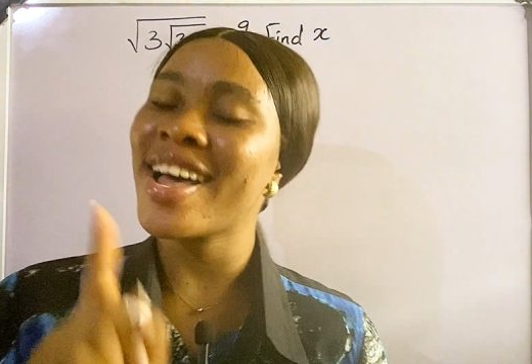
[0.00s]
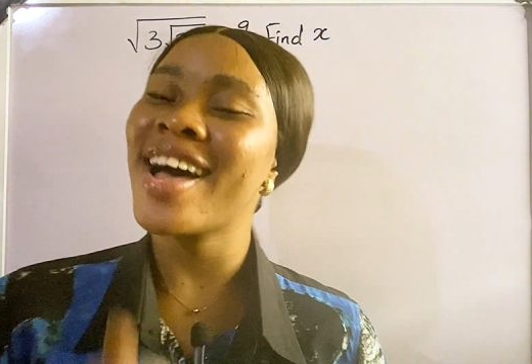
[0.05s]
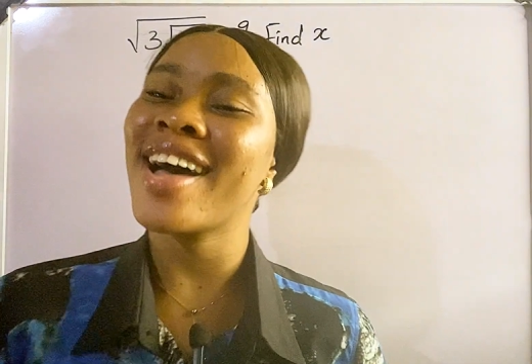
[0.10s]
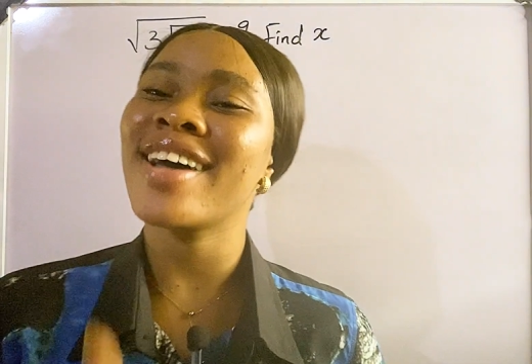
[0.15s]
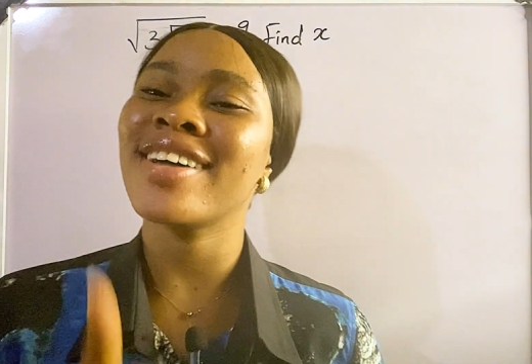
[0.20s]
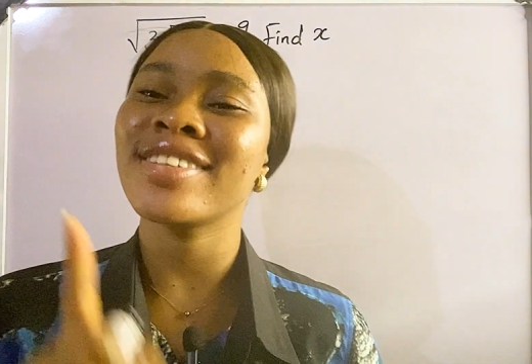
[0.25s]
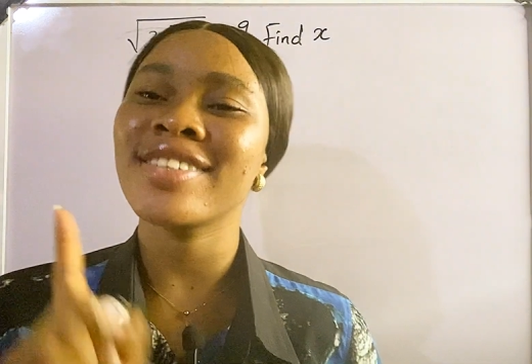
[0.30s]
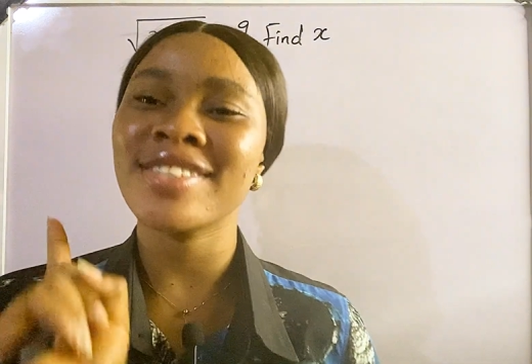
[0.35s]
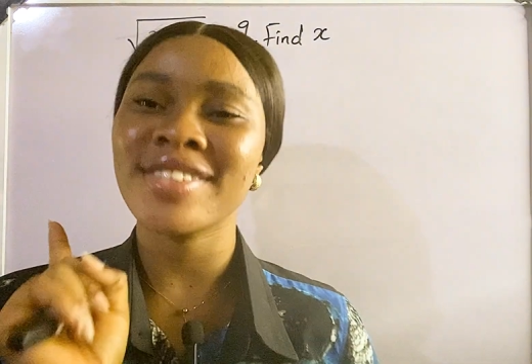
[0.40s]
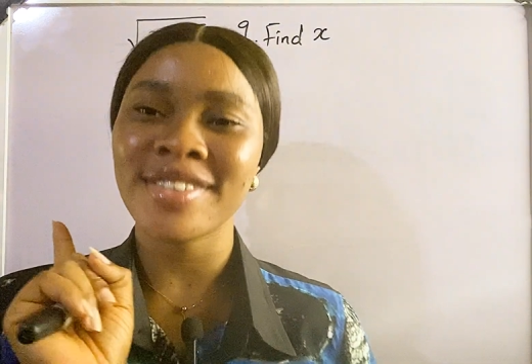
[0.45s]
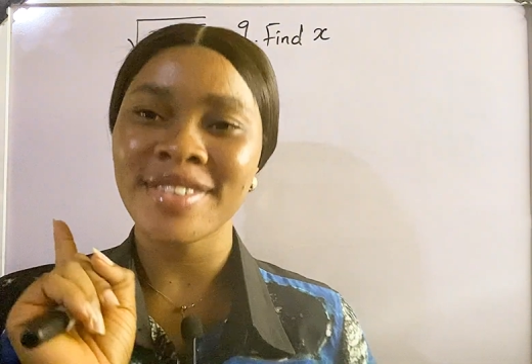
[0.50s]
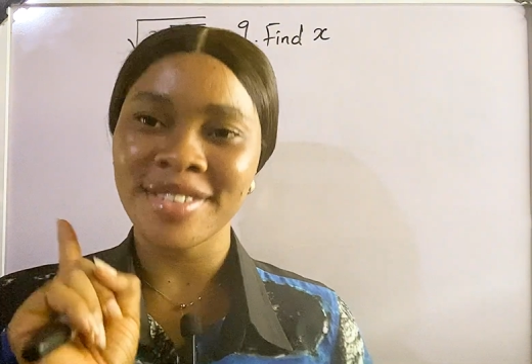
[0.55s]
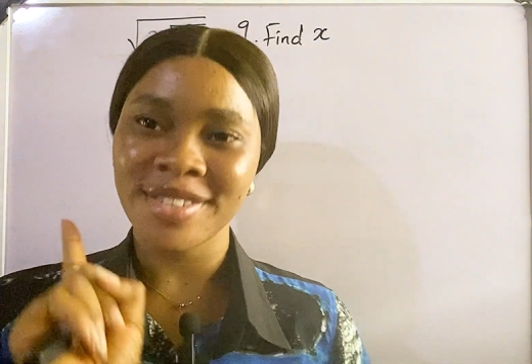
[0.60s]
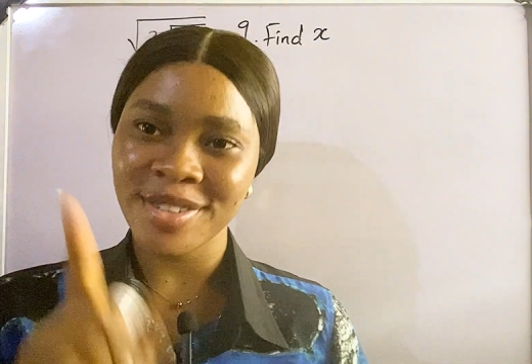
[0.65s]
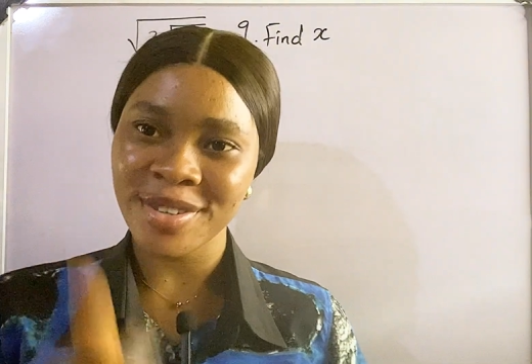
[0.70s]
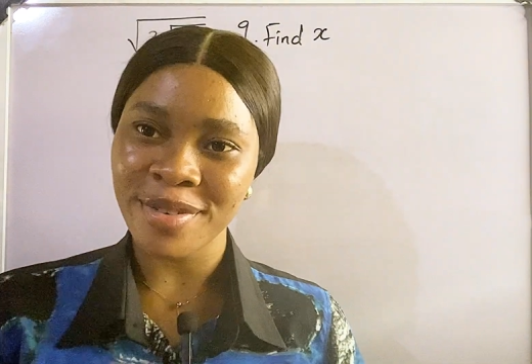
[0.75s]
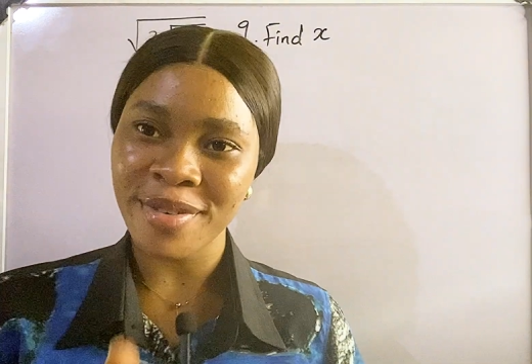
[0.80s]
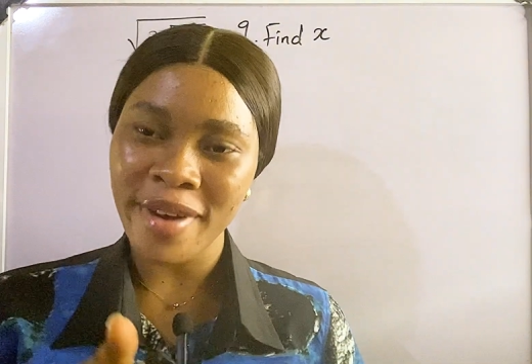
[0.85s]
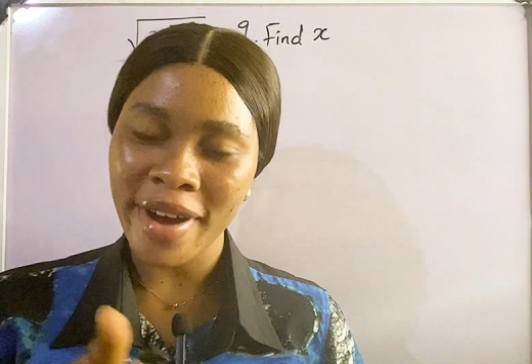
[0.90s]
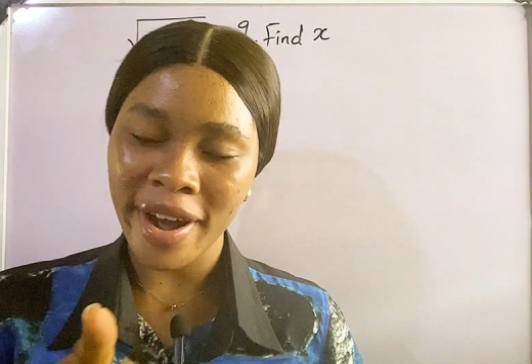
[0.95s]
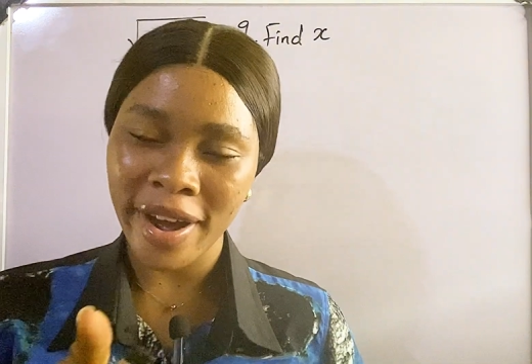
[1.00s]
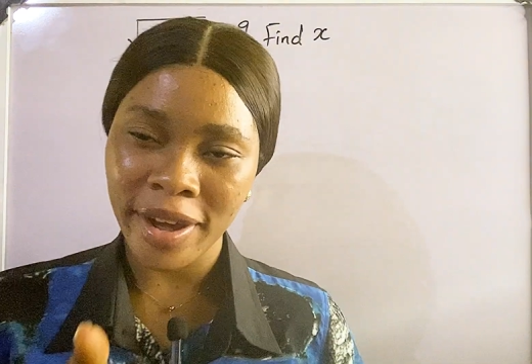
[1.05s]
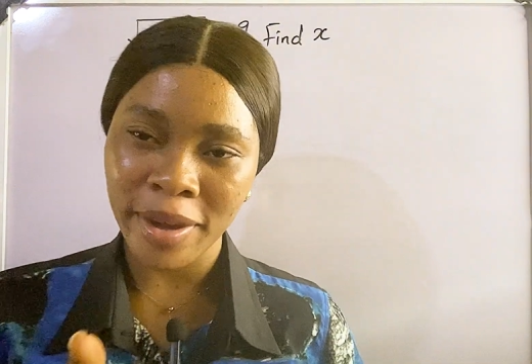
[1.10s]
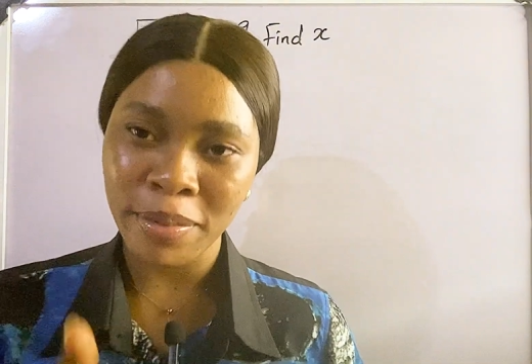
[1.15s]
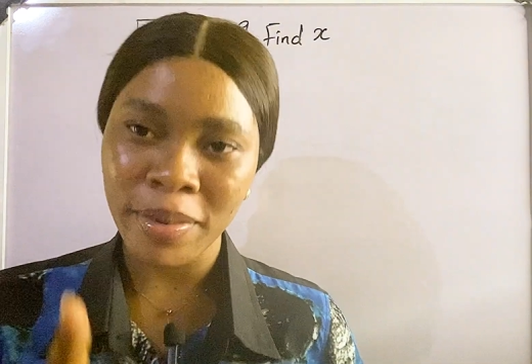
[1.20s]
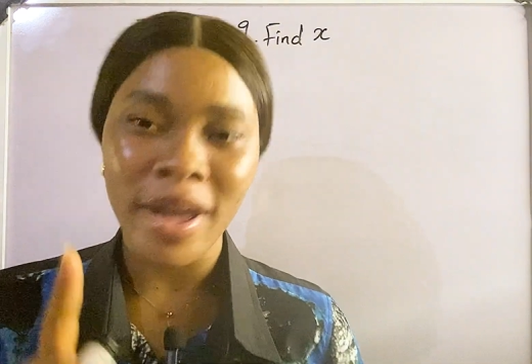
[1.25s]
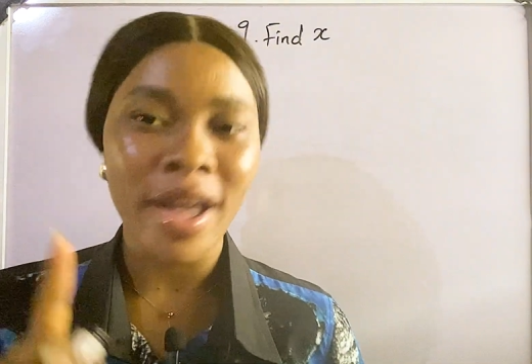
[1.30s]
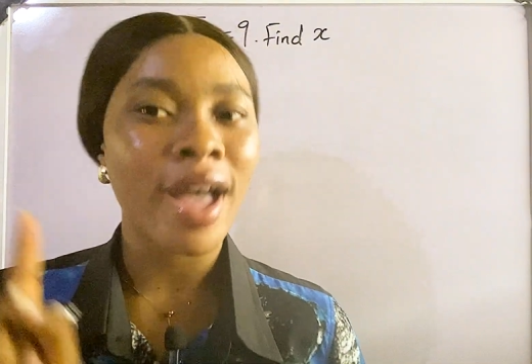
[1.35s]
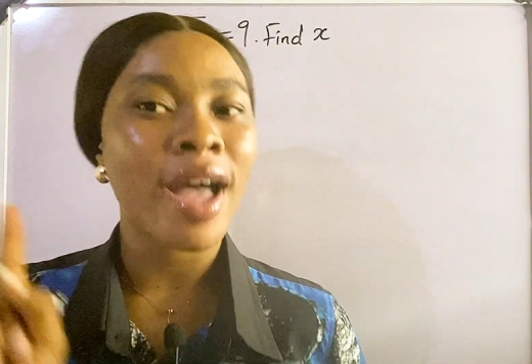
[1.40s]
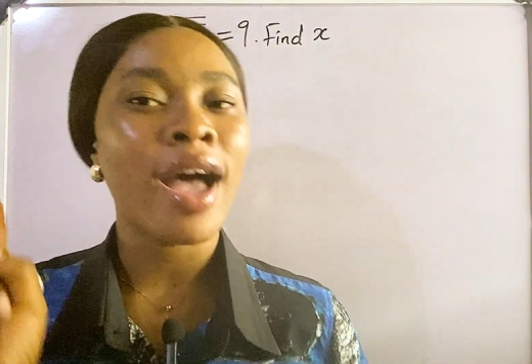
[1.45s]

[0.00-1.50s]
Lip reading: and subscribe,